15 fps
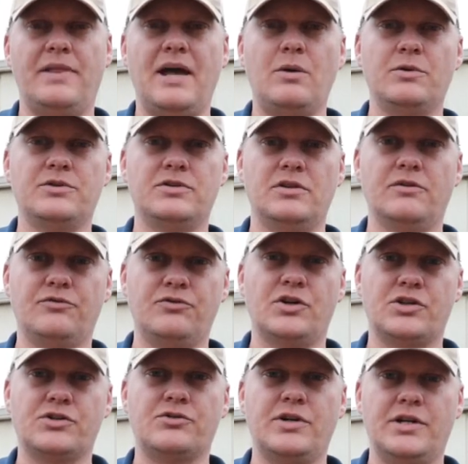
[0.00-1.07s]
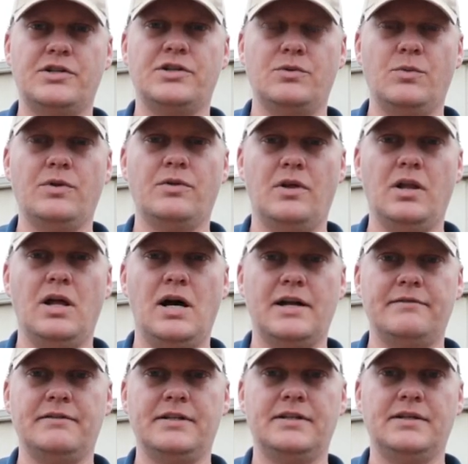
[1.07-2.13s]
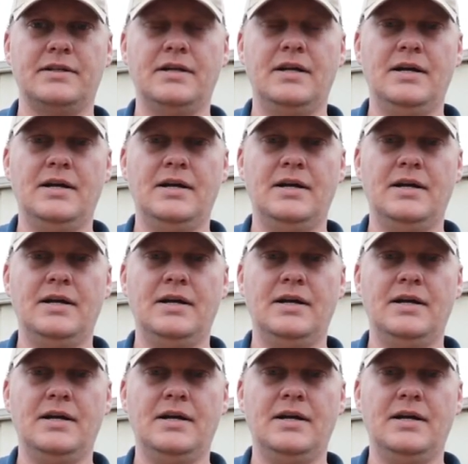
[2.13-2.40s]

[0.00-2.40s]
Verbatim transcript: And that was the frustration with a lot of it.